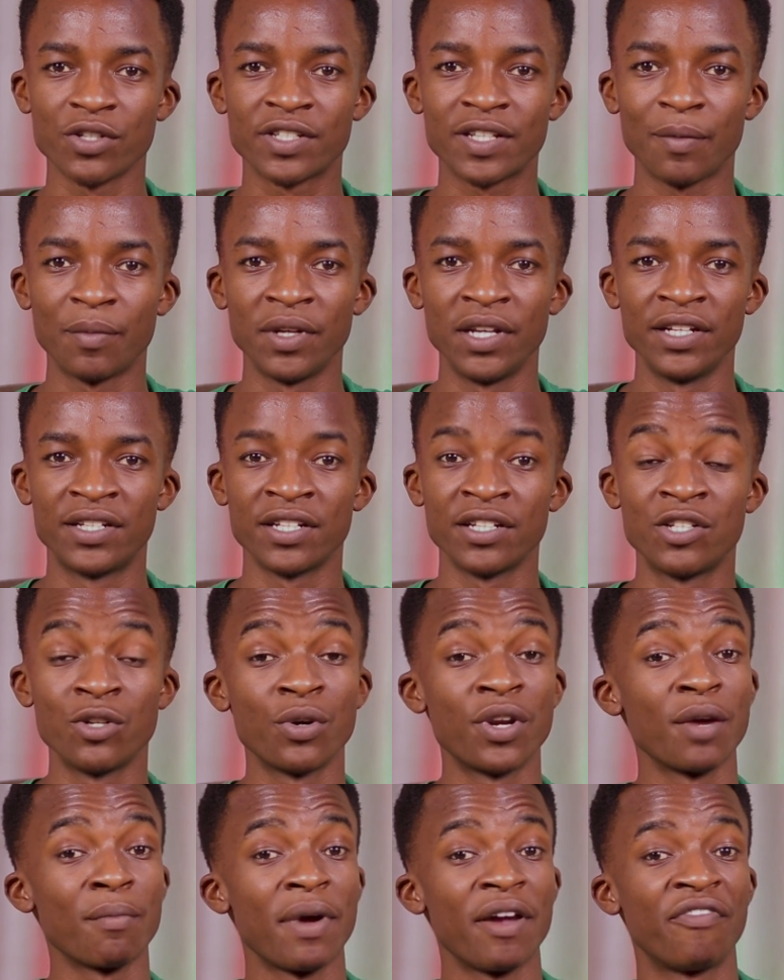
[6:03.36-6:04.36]
stability
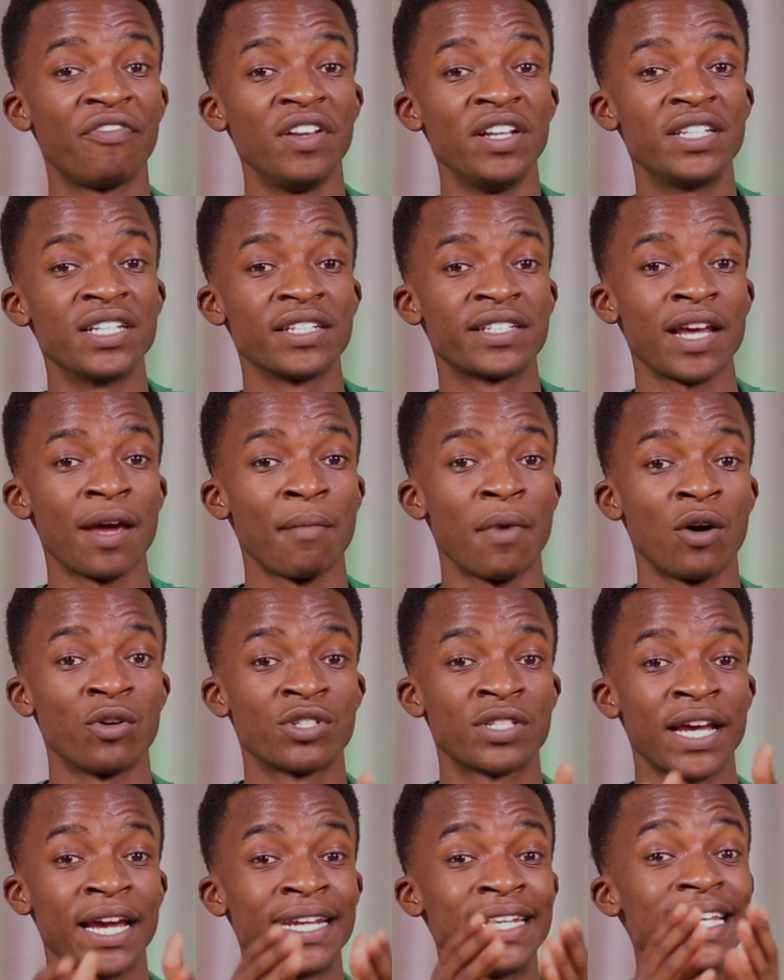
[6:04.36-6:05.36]
during my fleeting time
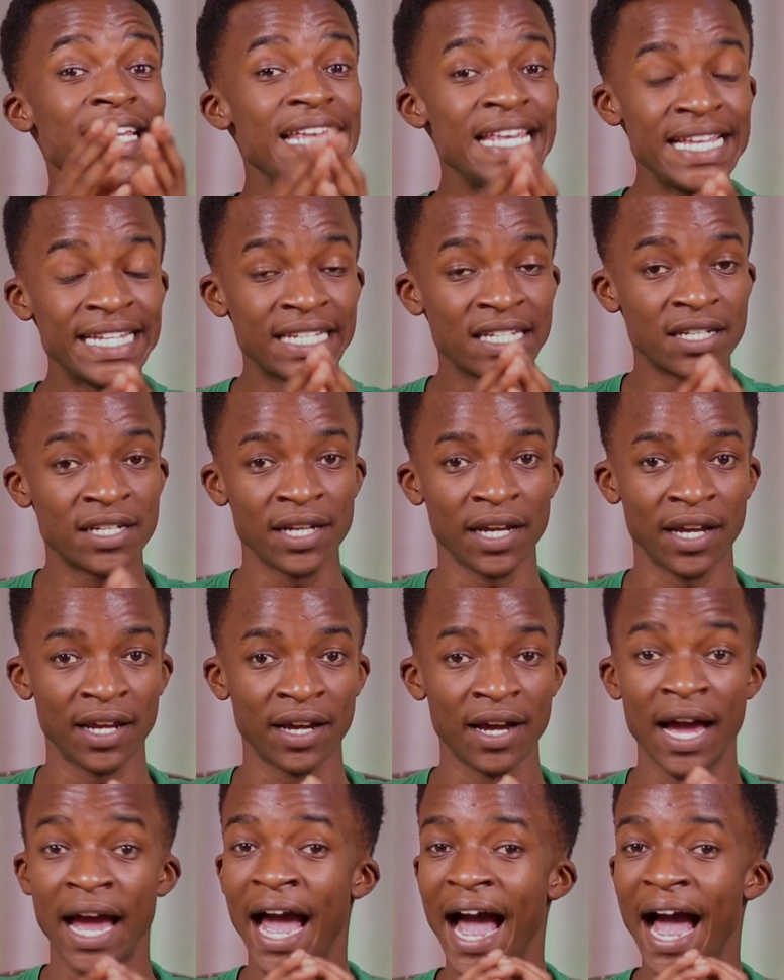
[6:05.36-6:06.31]
outside each day.